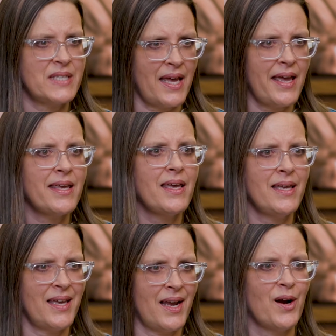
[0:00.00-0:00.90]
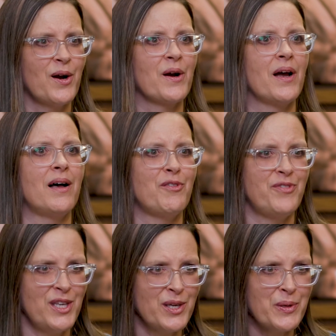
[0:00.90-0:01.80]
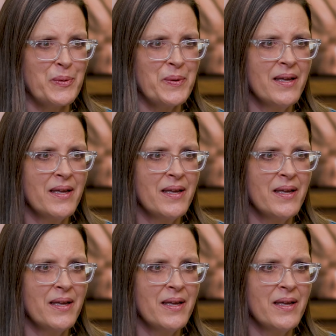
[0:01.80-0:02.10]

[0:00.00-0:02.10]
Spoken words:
taking care of you